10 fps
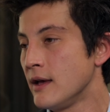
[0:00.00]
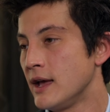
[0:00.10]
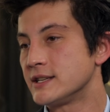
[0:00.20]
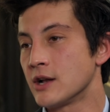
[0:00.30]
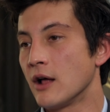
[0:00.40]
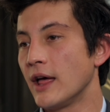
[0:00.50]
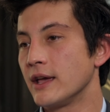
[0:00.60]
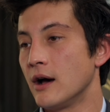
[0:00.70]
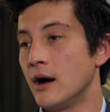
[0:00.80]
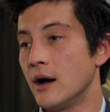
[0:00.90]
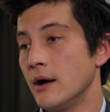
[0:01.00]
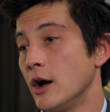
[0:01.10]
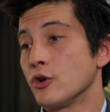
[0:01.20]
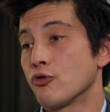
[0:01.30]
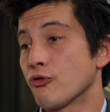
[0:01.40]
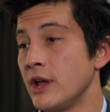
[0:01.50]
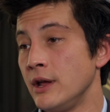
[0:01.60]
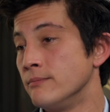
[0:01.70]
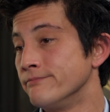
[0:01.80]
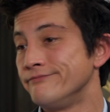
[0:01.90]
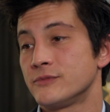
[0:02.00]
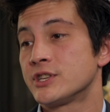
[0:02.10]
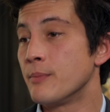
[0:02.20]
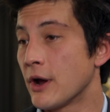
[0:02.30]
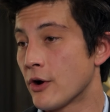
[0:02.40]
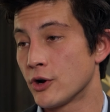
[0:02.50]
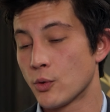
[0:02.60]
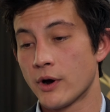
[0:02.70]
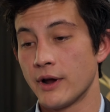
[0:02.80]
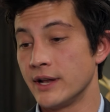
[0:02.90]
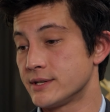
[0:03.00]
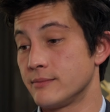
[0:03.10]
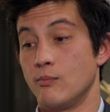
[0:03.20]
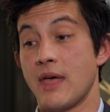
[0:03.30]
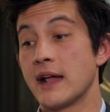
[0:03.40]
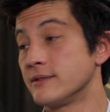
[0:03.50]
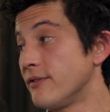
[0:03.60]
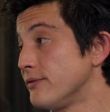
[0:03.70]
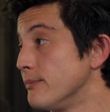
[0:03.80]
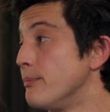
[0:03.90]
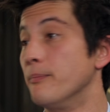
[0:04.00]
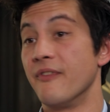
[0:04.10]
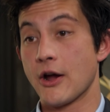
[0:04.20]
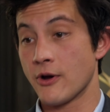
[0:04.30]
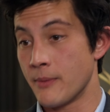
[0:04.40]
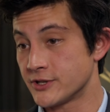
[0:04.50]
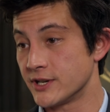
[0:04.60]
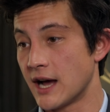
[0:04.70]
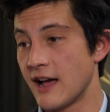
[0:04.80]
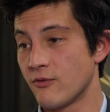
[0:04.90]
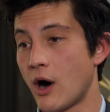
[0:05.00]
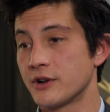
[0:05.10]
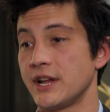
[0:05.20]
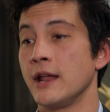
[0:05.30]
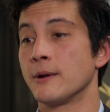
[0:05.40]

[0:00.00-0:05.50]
It's not like a, a green Submariner where it's, that's very much a dive watch mm.